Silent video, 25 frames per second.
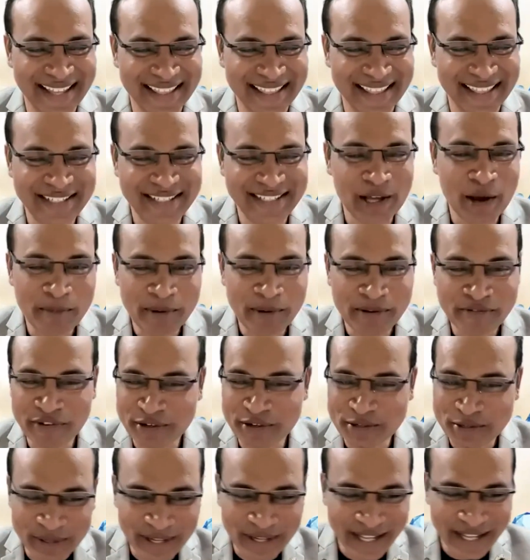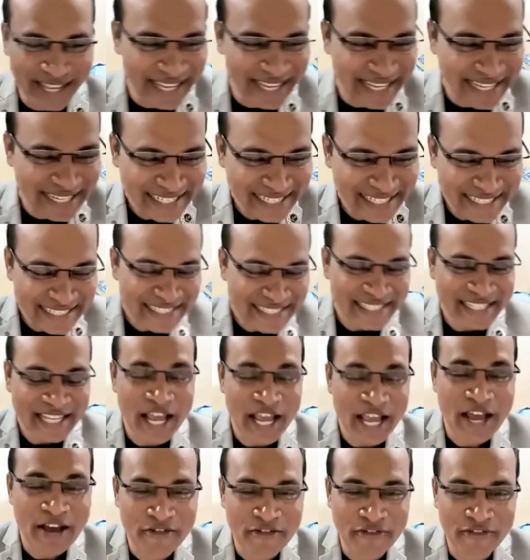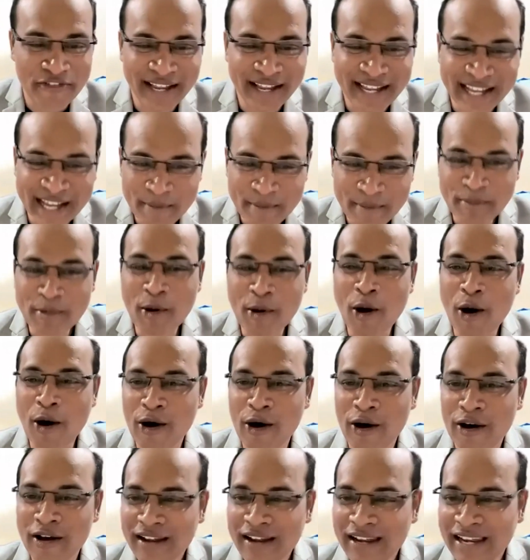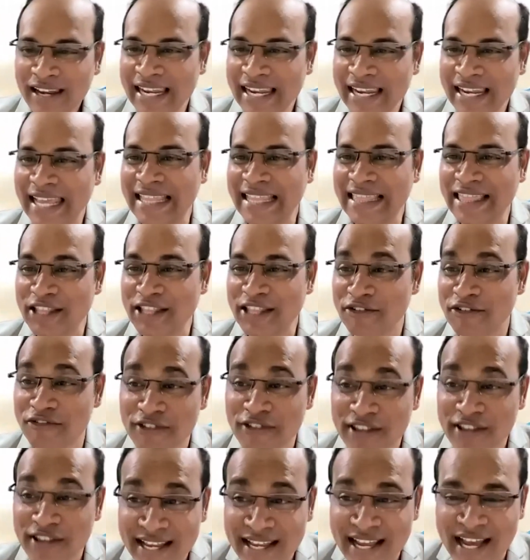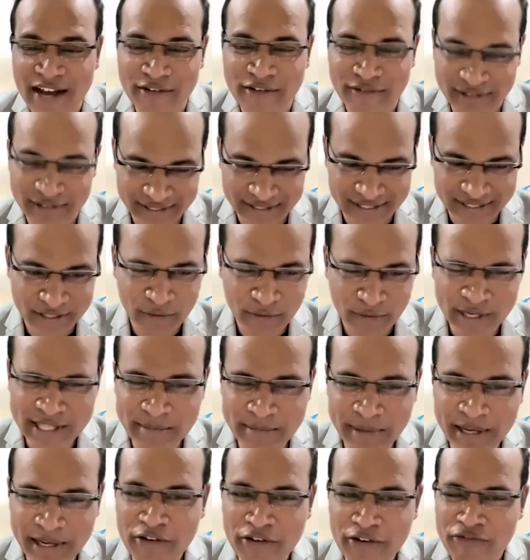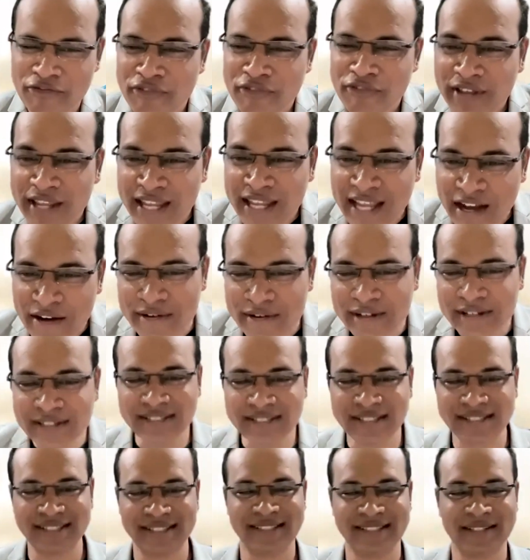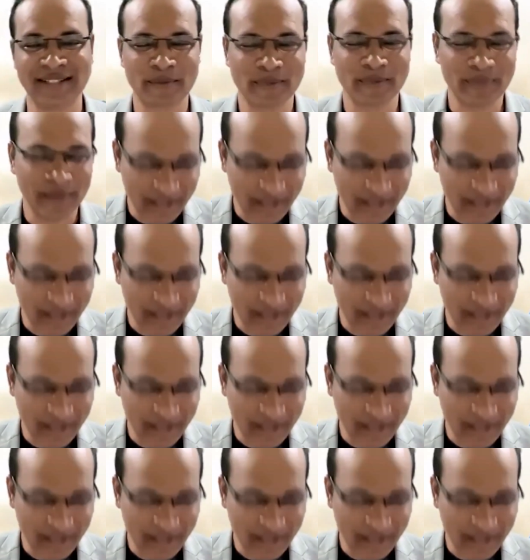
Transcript: The topic for today is wake-up call in the wee hours. What is the meaning of wee hours?